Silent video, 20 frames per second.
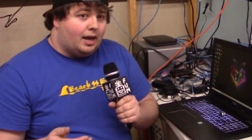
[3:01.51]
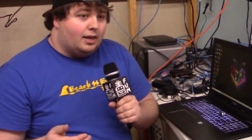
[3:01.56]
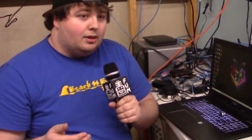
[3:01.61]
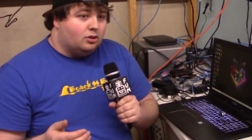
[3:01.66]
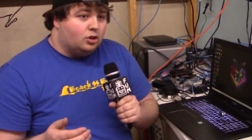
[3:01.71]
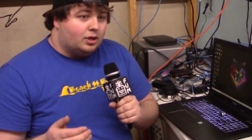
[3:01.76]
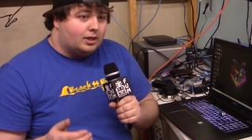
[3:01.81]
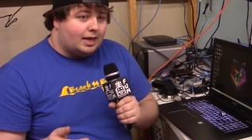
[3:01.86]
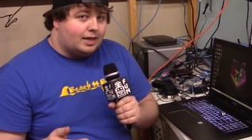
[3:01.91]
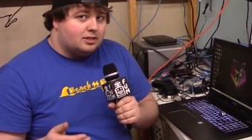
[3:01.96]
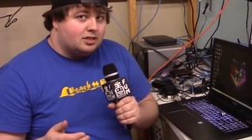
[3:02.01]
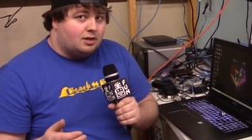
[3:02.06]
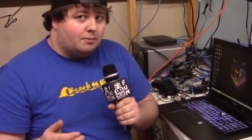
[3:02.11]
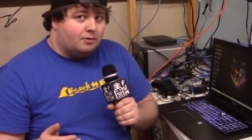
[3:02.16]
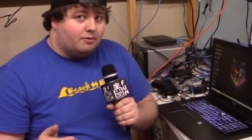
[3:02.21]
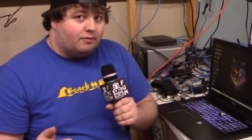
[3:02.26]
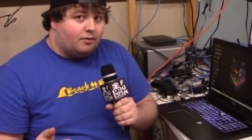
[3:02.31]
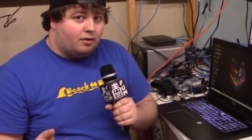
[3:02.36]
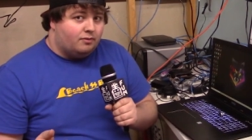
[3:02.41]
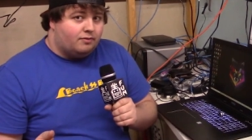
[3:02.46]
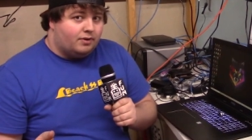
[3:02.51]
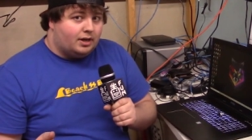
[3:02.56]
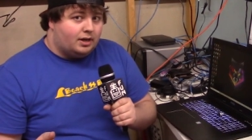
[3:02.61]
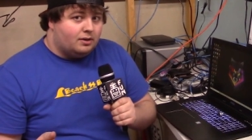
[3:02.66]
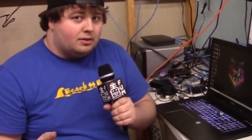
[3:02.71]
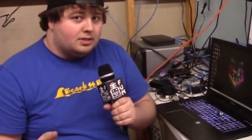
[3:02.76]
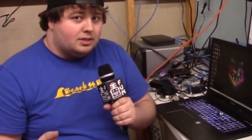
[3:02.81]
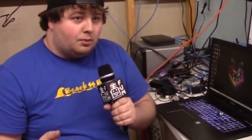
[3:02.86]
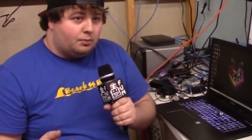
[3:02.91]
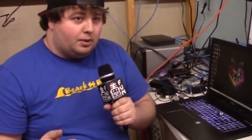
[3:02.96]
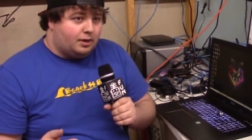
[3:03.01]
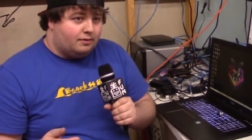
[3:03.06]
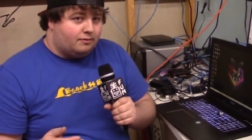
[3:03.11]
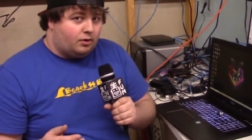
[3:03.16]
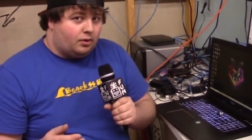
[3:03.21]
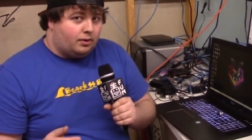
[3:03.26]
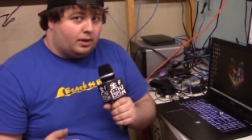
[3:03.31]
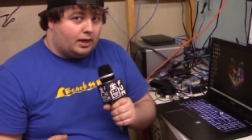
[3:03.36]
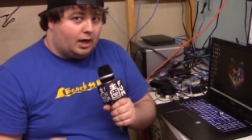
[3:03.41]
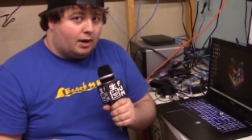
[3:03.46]
and look at some of our videos that we have
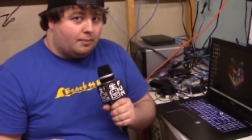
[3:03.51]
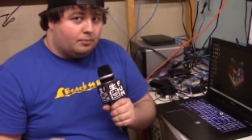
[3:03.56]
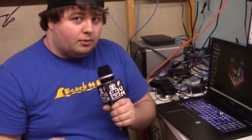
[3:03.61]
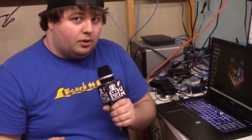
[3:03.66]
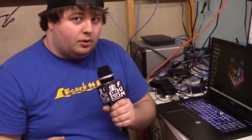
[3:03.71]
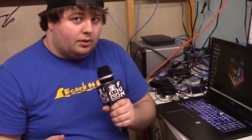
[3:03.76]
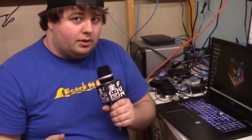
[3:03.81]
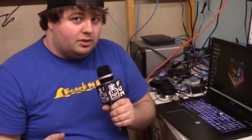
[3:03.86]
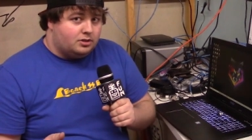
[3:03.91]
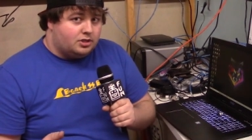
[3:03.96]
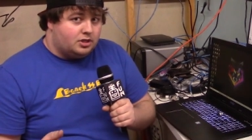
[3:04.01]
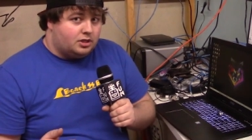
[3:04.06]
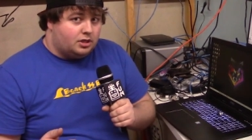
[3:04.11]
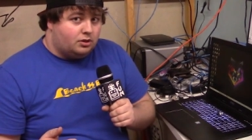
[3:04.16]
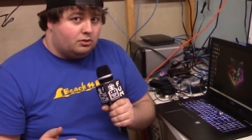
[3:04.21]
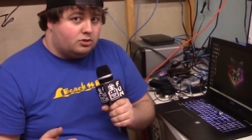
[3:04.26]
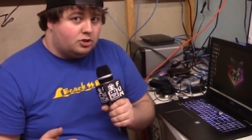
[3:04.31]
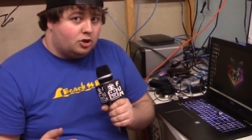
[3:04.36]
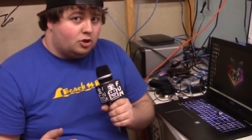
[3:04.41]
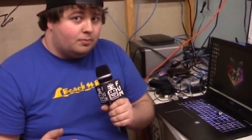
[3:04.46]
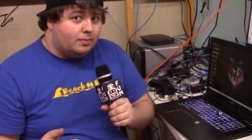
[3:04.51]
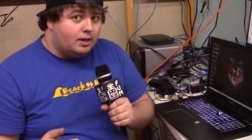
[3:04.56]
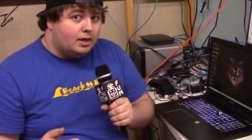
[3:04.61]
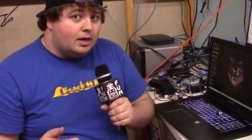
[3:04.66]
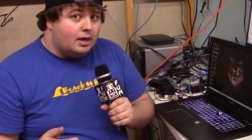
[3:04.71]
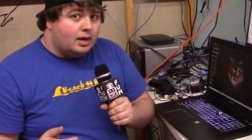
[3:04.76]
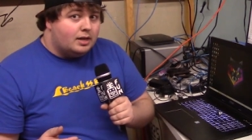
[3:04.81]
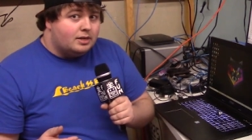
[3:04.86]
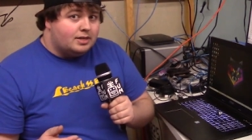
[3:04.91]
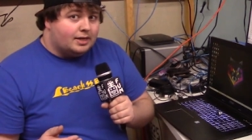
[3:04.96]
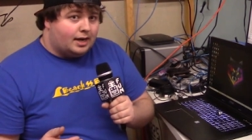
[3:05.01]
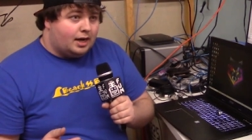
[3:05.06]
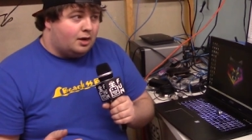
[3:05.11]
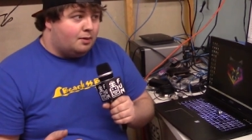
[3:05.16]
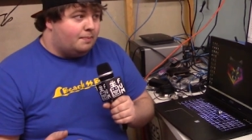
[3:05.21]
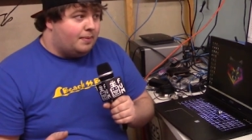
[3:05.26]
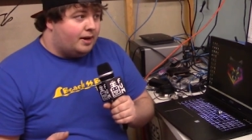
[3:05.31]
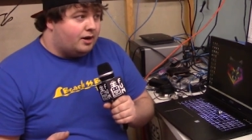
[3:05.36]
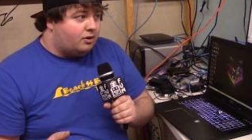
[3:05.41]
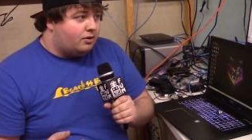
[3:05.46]
already uploaded to YouTube to get a
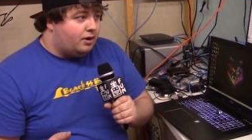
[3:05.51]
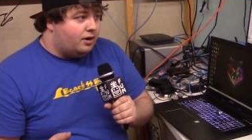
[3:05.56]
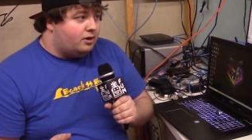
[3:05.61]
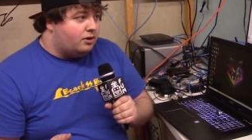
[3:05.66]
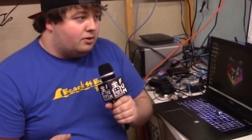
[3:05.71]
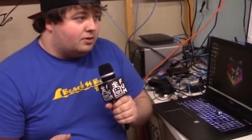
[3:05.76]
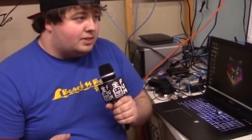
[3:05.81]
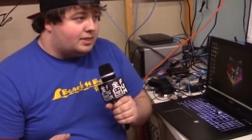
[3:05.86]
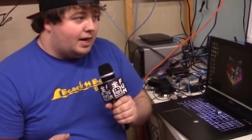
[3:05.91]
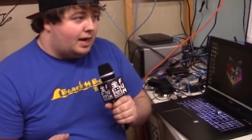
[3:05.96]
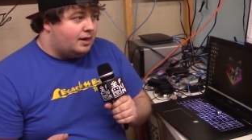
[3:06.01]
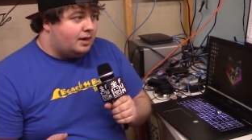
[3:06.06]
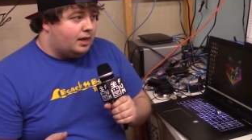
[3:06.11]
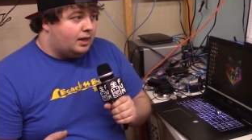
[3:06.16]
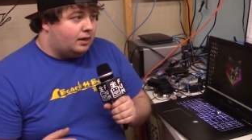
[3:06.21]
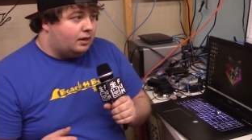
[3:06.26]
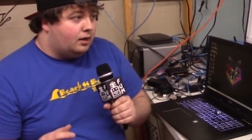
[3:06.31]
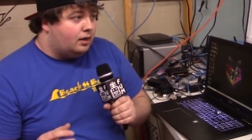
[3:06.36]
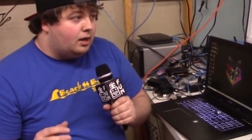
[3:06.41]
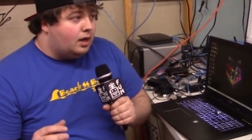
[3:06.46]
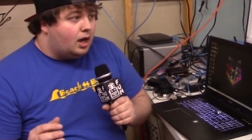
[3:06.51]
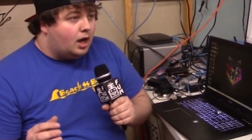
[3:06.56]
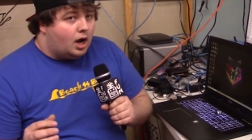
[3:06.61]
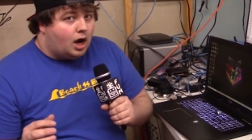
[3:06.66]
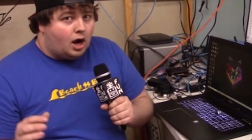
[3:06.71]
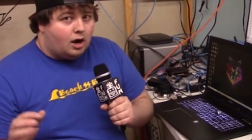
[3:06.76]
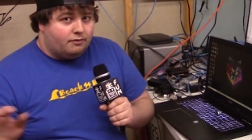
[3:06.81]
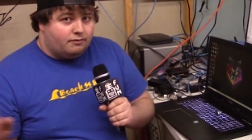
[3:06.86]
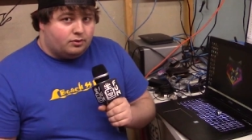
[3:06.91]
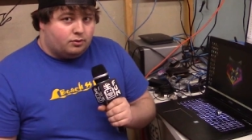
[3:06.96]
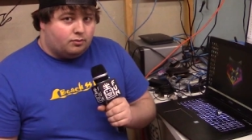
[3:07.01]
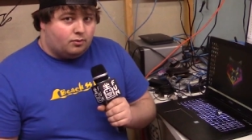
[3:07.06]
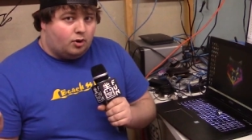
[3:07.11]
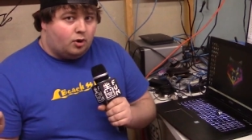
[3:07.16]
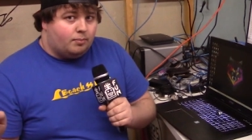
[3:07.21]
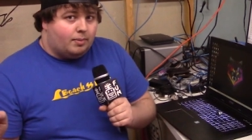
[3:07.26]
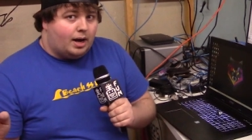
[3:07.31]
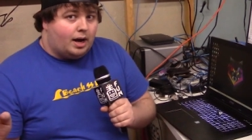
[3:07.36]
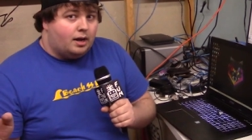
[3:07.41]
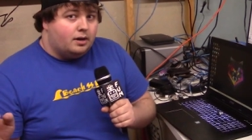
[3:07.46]
better understanding of the
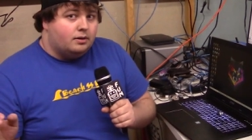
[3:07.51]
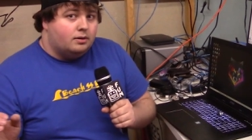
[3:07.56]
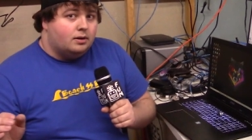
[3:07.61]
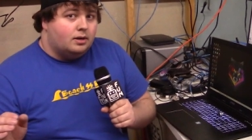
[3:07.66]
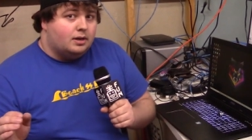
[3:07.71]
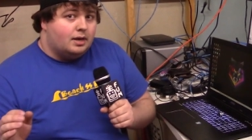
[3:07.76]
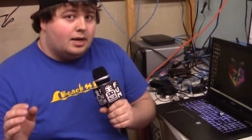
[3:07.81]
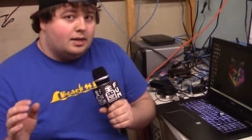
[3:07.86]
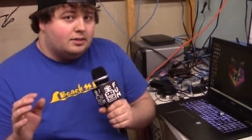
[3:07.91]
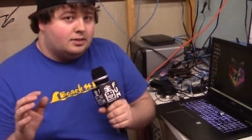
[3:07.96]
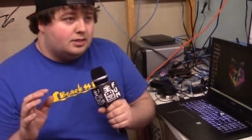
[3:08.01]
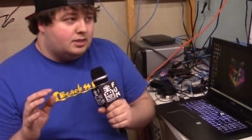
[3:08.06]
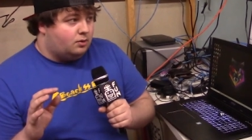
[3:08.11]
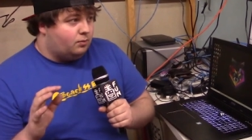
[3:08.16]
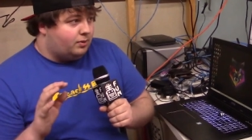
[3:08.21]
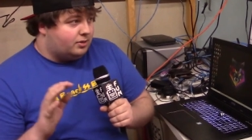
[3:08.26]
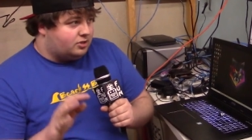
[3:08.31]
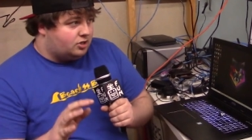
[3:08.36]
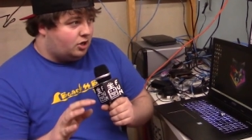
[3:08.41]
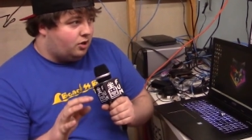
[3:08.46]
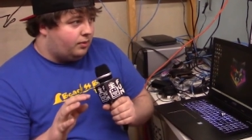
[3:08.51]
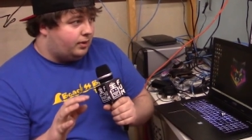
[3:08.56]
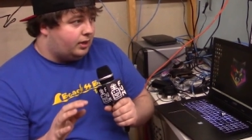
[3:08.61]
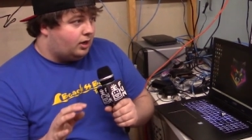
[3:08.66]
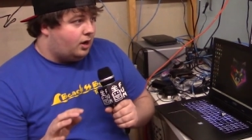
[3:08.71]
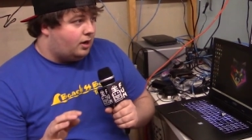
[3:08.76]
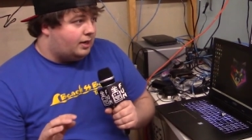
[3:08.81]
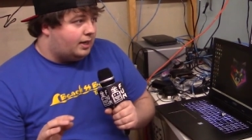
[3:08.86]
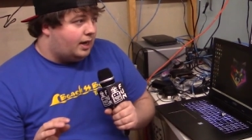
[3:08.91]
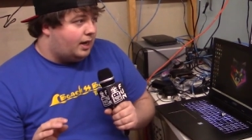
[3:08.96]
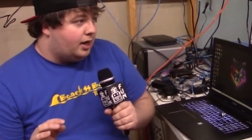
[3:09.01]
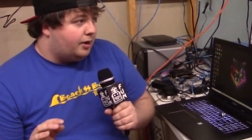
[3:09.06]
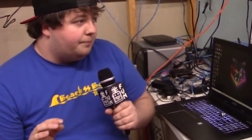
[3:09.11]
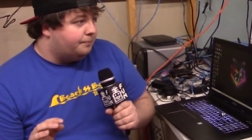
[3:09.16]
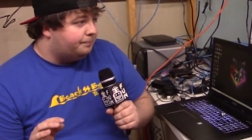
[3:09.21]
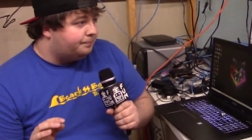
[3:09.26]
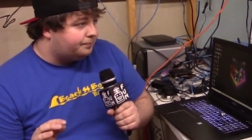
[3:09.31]
robot and see what's going on here.